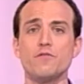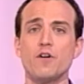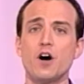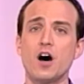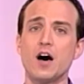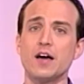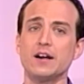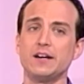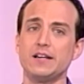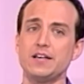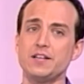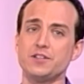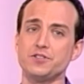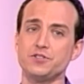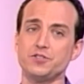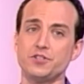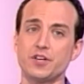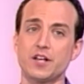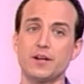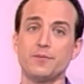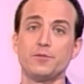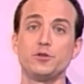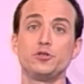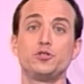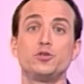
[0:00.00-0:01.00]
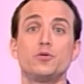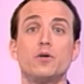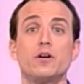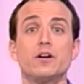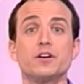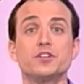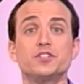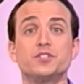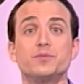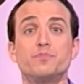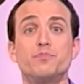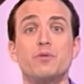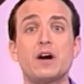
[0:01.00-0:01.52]
on, ladies and gentlemen, to our
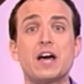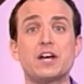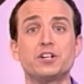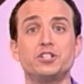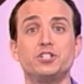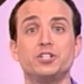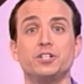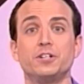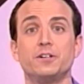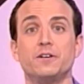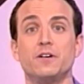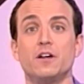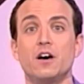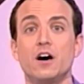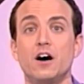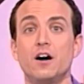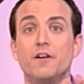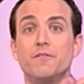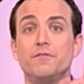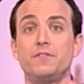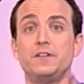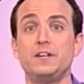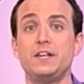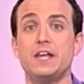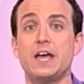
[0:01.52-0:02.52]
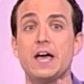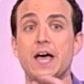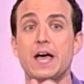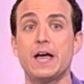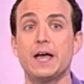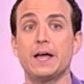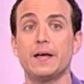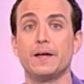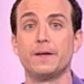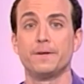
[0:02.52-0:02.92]
expression of the day.